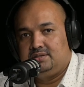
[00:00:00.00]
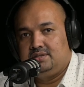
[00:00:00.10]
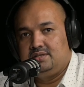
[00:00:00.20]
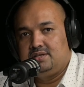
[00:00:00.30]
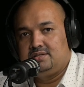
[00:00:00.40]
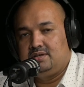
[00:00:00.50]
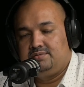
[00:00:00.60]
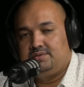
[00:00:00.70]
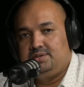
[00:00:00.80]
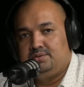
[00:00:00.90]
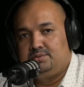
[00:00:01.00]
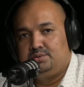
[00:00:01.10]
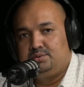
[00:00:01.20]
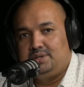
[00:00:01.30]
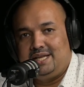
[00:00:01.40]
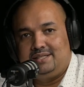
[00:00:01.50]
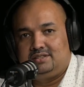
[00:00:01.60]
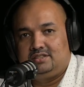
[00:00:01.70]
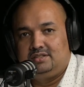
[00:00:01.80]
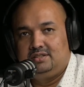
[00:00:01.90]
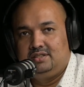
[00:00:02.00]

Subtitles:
This is not for you to race.